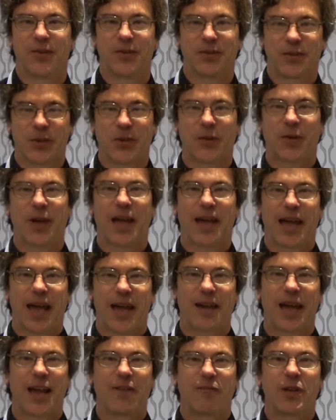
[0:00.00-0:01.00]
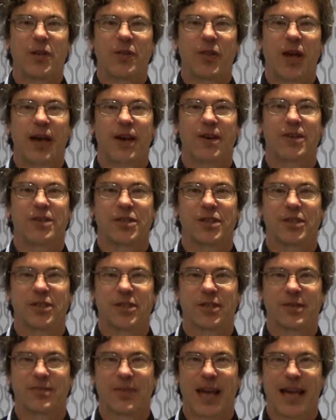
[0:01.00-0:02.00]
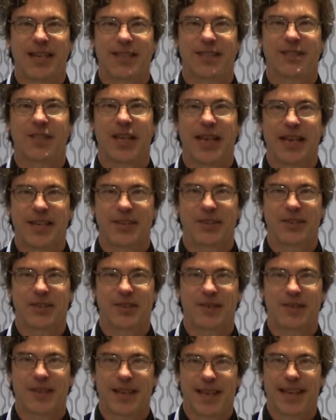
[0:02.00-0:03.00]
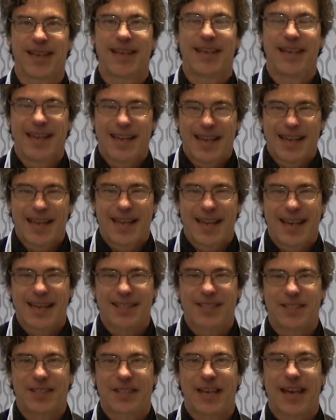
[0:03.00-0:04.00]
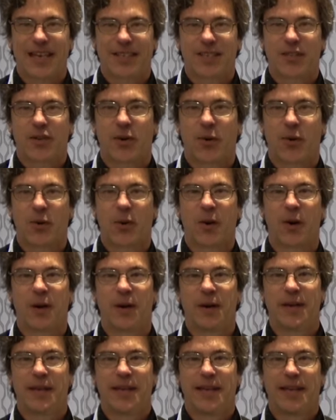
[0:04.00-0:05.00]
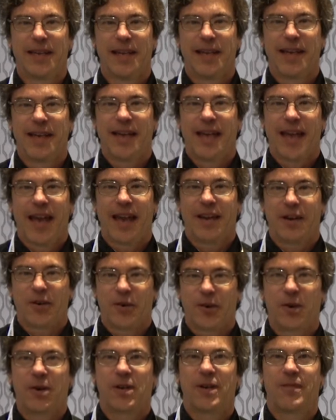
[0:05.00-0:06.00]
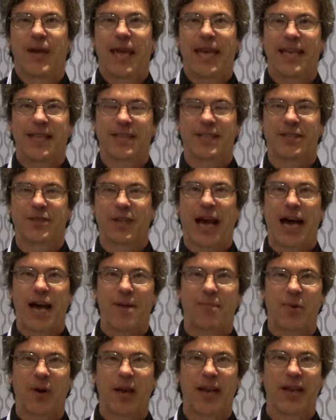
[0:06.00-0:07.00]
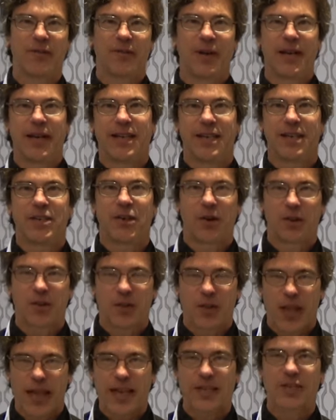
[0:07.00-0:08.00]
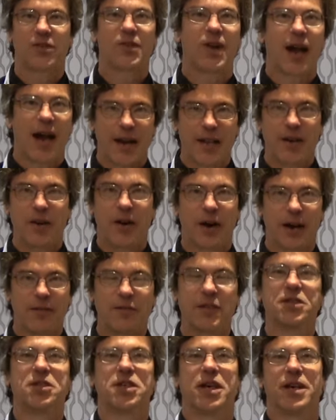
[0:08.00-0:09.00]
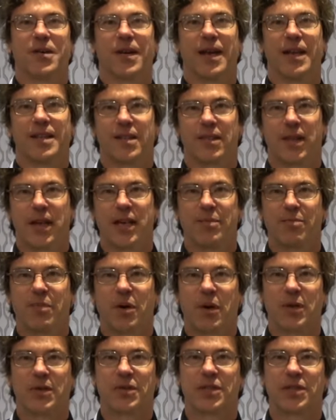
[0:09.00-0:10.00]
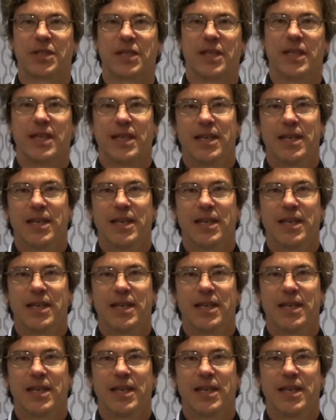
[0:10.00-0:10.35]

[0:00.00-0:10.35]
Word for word: So every LiDAR system has a laser as a, at its core. And in order to make this operate, we need to turn the laser on and off to generate the light pulse.